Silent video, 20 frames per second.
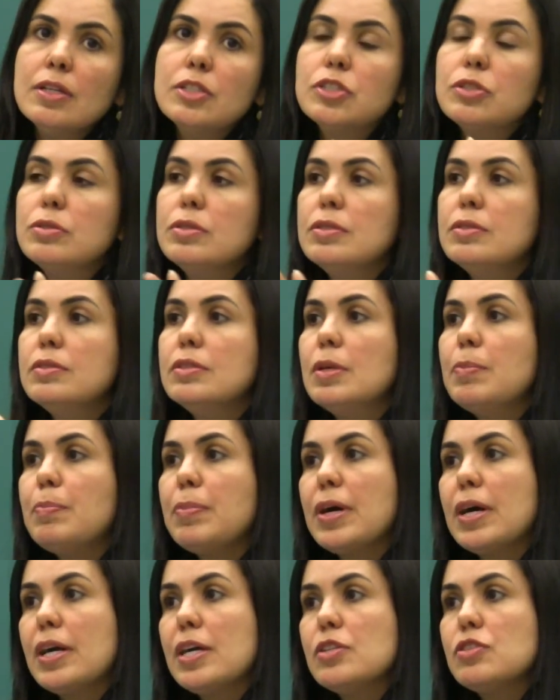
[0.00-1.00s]
to do the
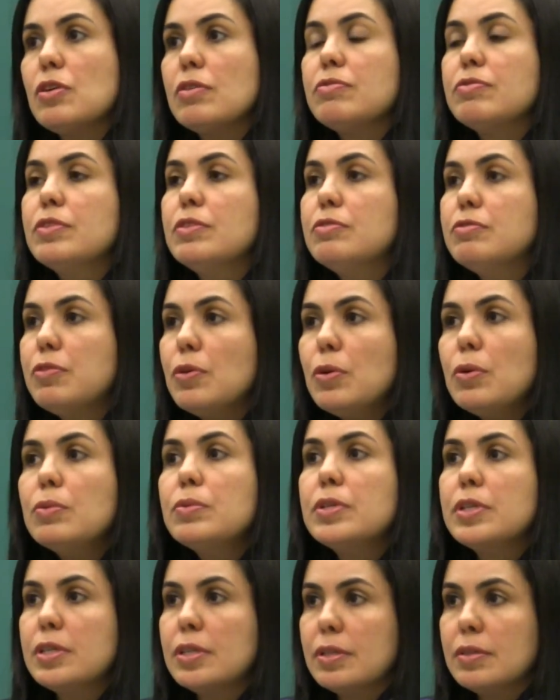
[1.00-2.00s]
part of the
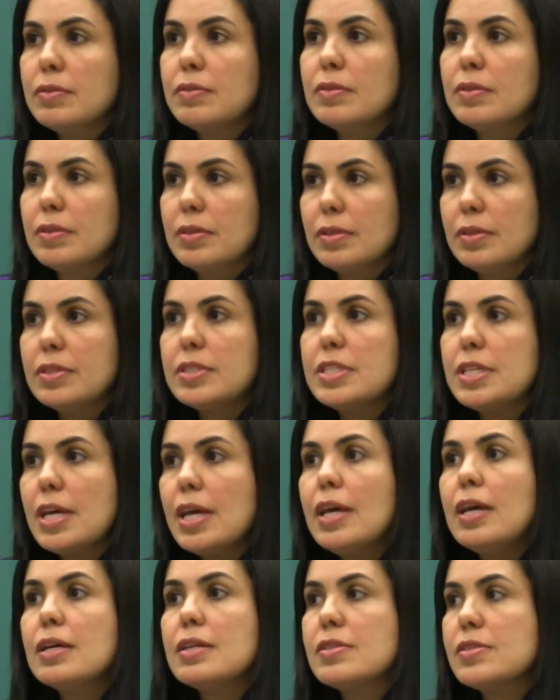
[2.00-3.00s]
folder in
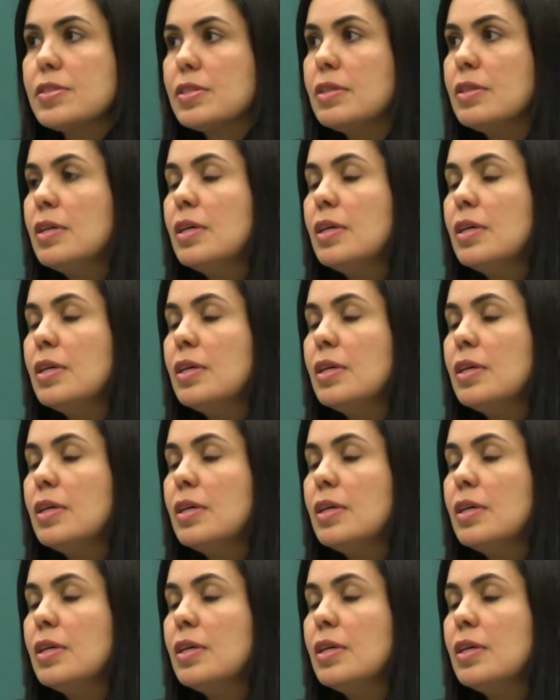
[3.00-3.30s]
the end,